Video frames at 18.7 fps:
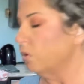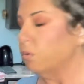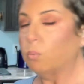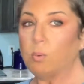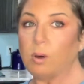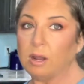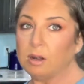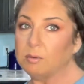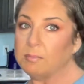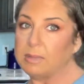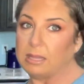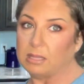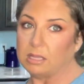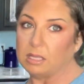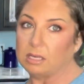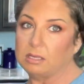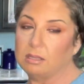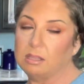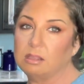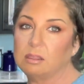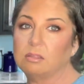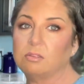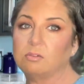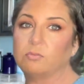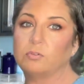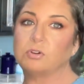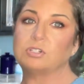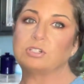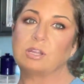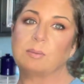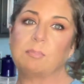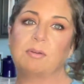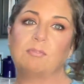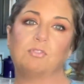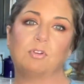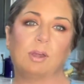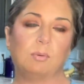Watermelon, this is the first time
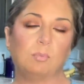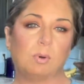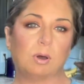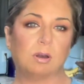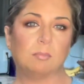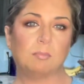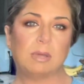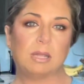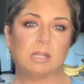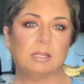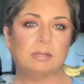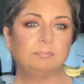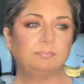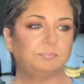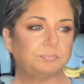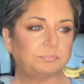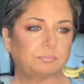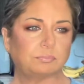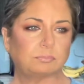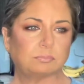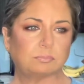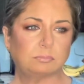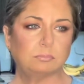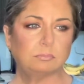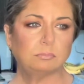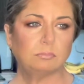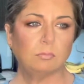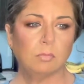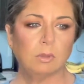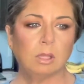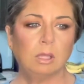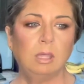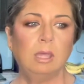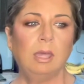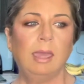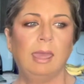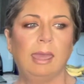I've tried watermelon.
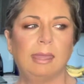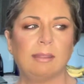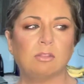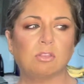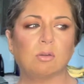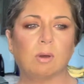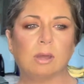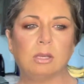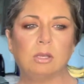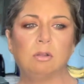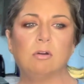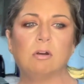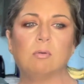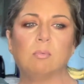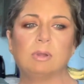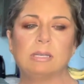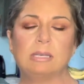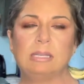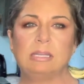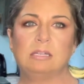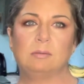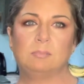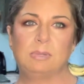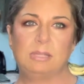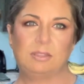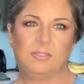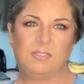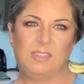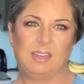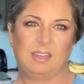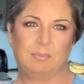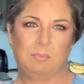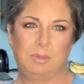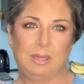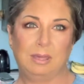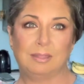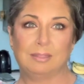And so I knew it would need to be thick
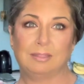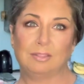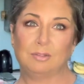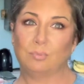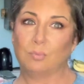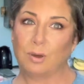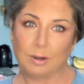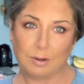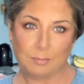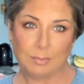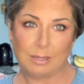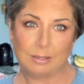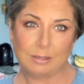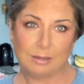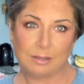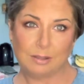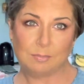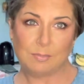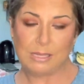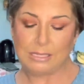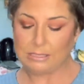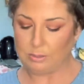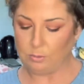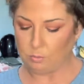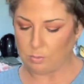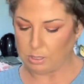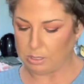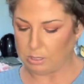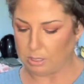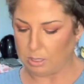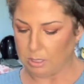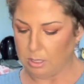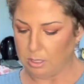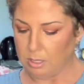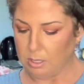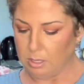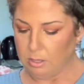because it's watermelon, it's mainly
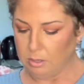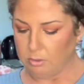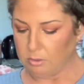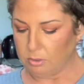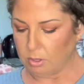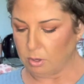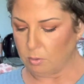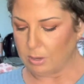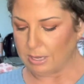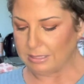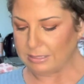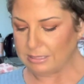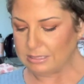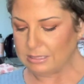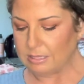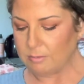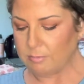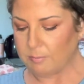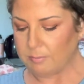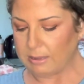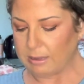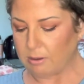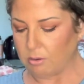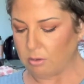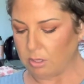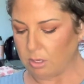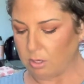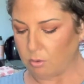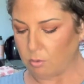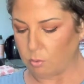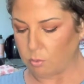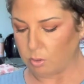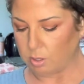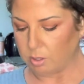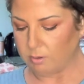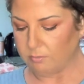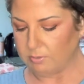water. So I did them about a
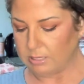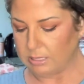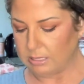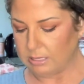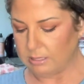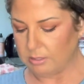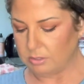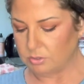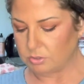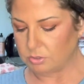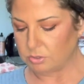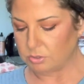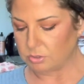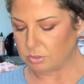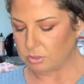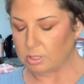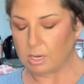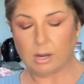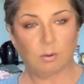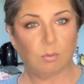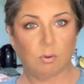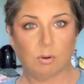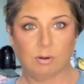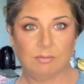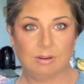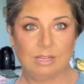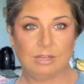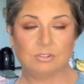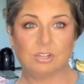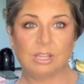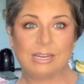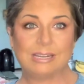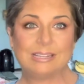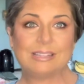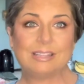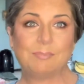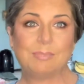quarter of an inch, not a quarter of an inch, I
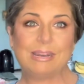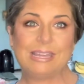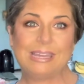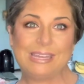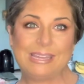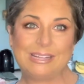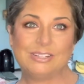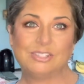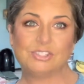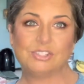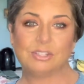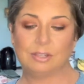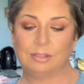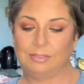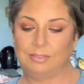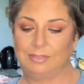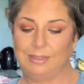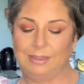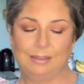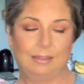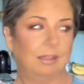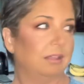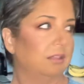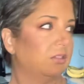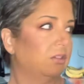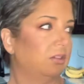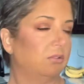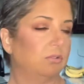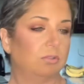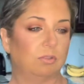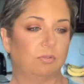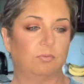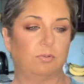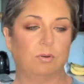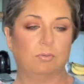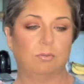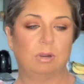did them an inch thick. Excuse the
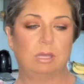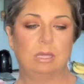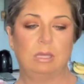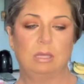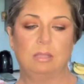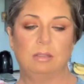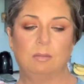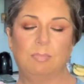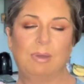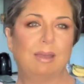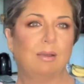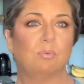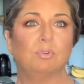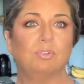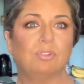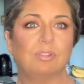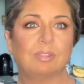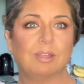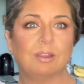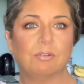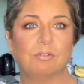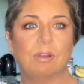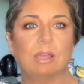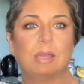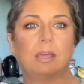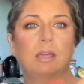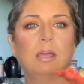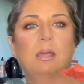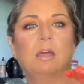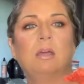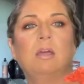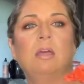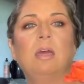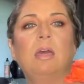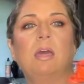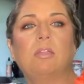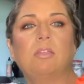phone ringing in the back, we'll just let it ring.
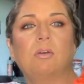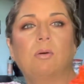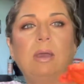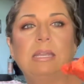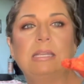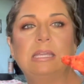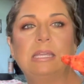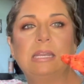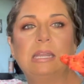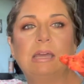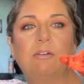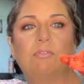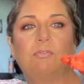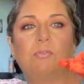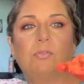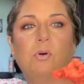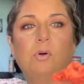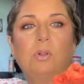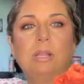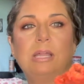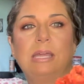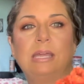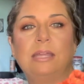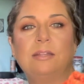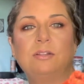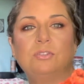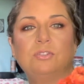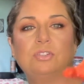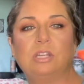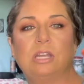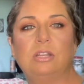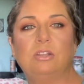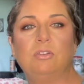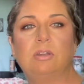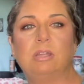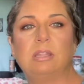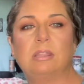So I did it a full inch
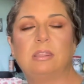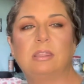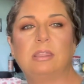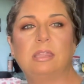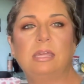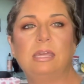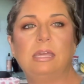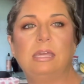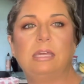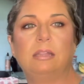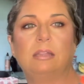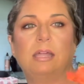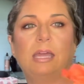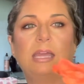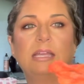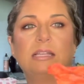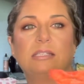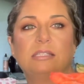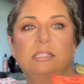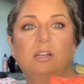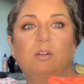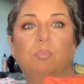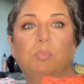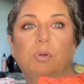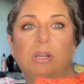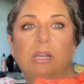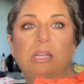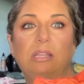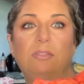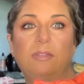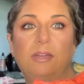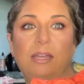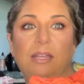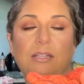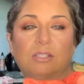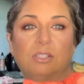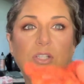and you can see like it's still pretty
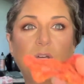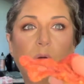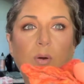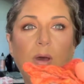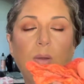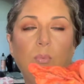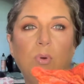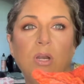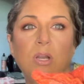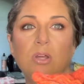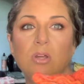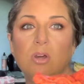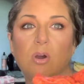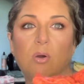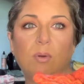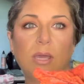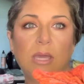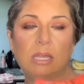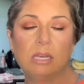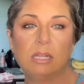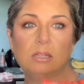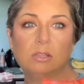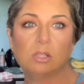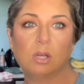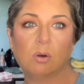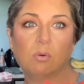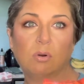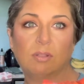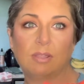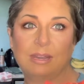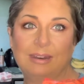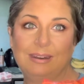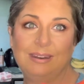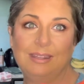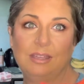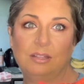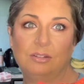thin. So I wouldn't go any lower than
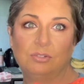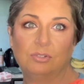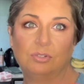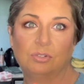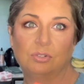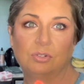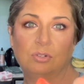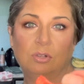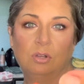an inch.